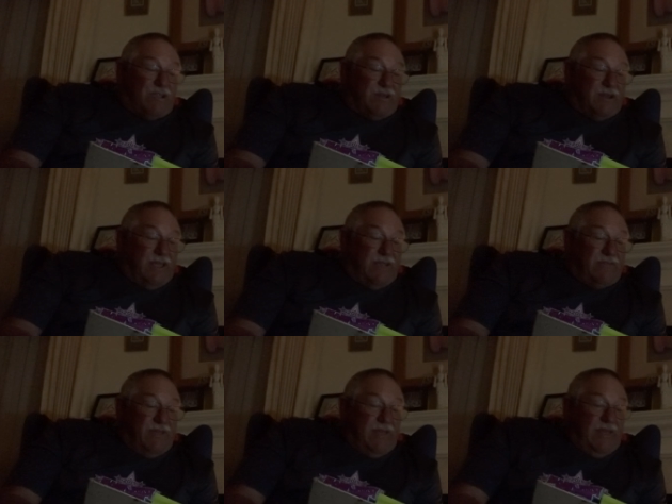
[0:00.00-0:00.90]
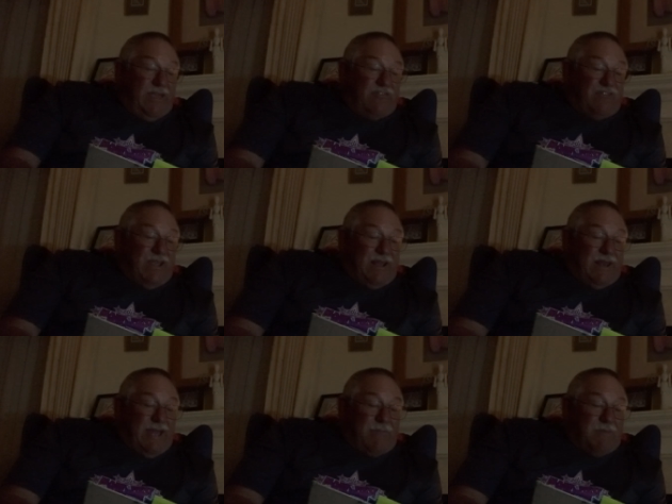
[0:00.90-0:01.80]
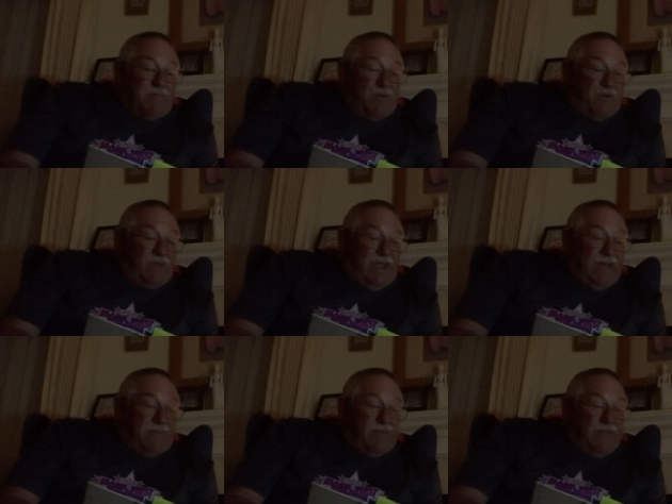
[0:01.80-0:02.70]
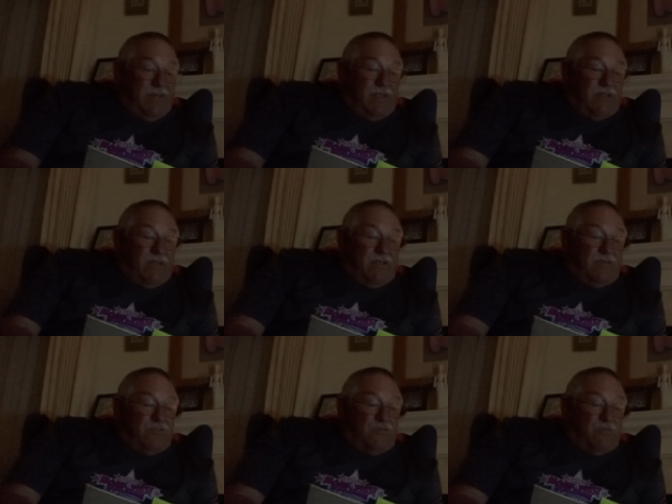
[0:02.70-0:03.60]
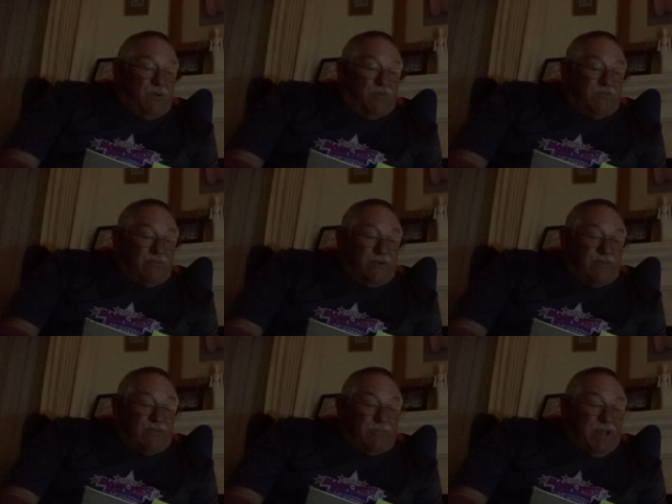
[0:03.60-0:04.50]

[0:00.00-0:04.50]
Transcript: chicken legs, a shank of lamb, a boiled ham, two bowls of grits, some